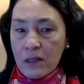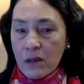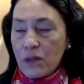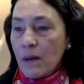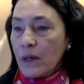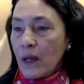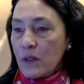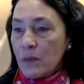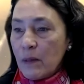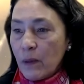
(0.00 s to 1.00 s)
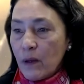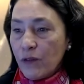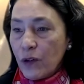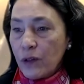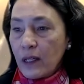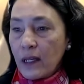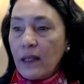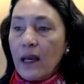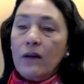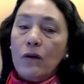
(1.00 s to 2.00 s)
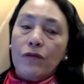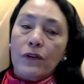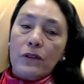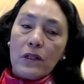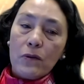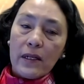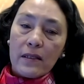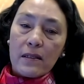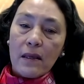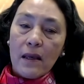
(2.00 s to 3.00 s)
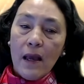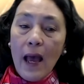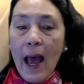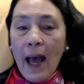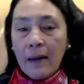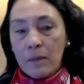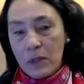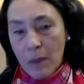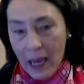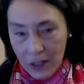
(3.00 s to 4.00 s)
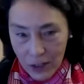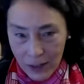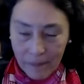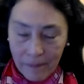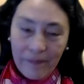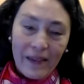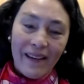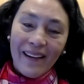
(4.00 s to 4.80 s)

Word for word: So sometimes people have heard the collider referred to as atom smashing. Yes.